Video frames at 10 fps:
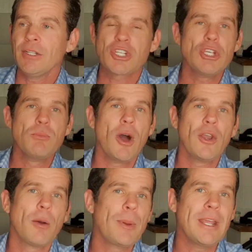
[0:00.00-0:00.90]
she might
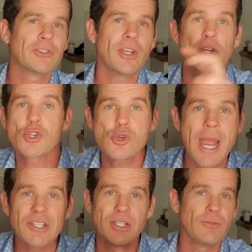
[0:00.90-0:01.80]
not be as
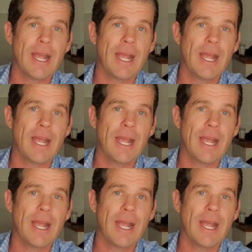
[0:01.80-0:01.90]
attractive